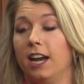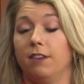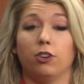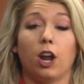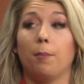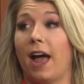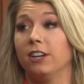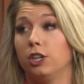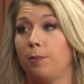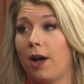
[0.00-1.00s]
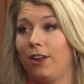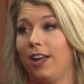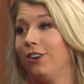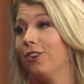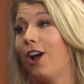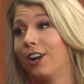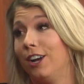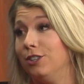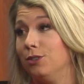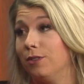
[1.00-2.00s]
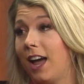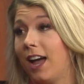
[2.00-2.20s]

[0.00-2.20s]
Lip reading: And if you're not passionate about it, you're not going to do that.